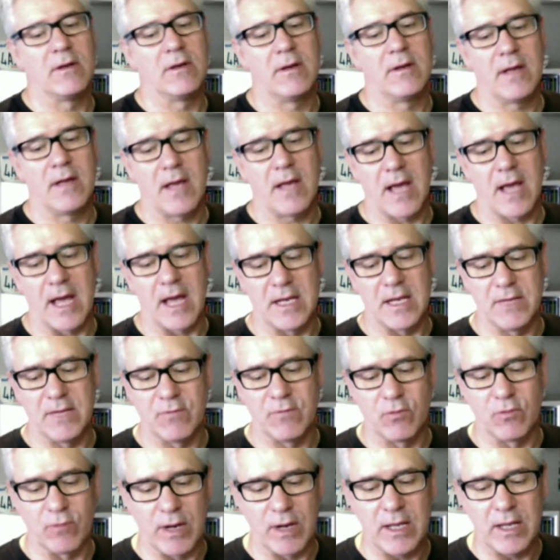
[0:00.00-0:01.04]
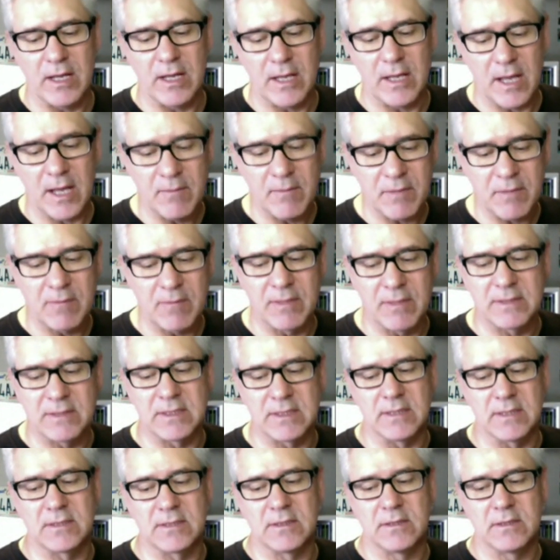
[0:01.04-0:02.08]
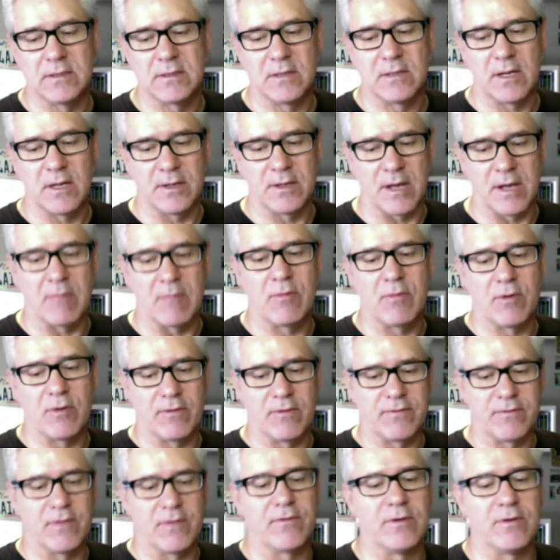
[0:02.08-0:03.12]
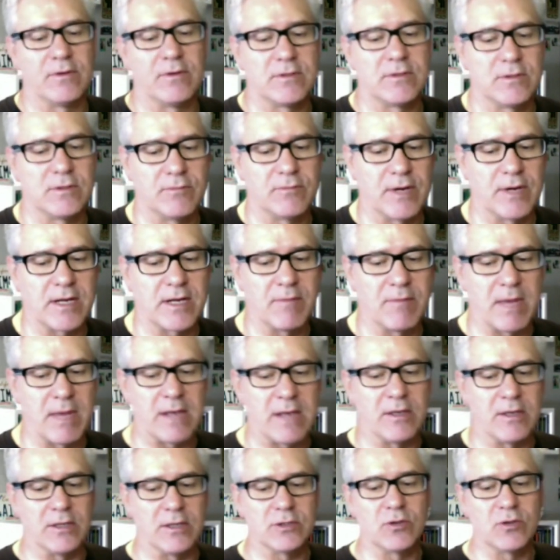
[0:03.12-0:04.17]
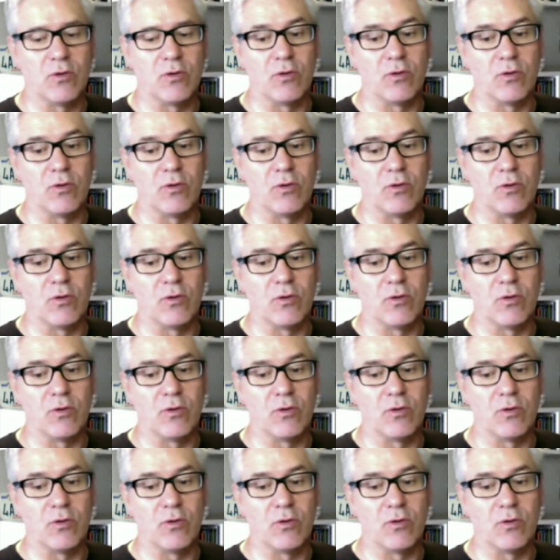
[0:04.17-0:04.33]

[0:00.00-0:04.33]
and you've already implemented a number of different recommenders,